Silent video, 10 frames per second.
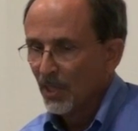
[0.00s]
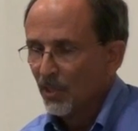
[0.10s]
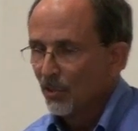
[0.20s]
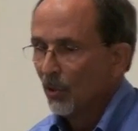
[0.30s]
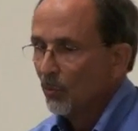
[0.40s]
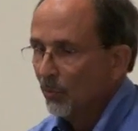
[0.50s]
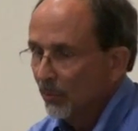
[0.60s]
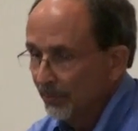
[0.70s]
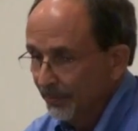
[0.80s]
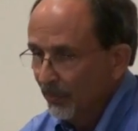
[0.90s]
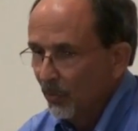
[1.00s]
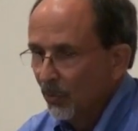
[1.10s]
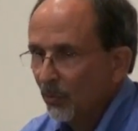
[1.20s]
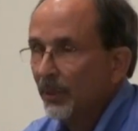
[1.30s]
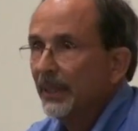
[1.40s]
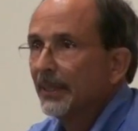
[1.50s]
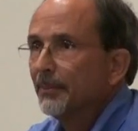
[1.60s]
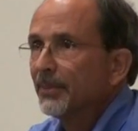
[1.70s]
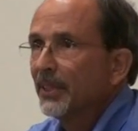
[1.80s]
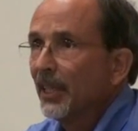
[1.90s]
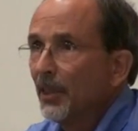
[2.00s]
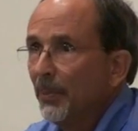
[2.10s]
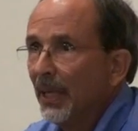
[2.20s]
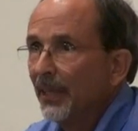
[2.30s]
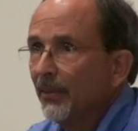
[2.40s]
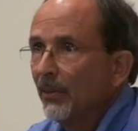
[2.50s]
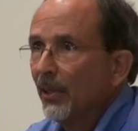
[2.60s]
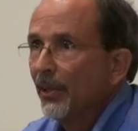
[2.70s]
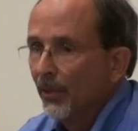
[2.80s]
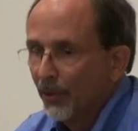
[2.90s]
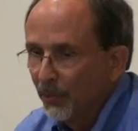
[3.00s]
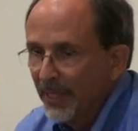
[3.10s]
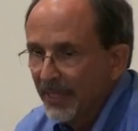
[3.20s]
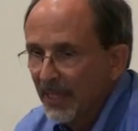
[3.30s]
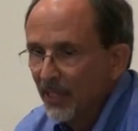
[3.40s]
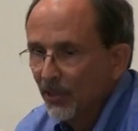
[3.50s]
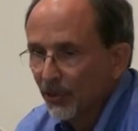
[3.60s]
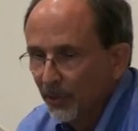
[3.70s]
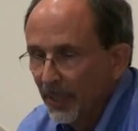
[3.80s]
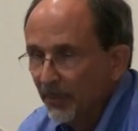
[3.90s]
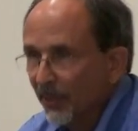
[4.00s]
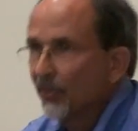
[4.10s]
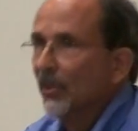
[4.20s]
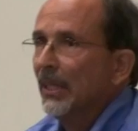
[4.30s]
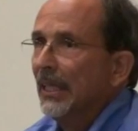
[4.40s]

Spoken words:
So we settled upon 3 seasonal treatments.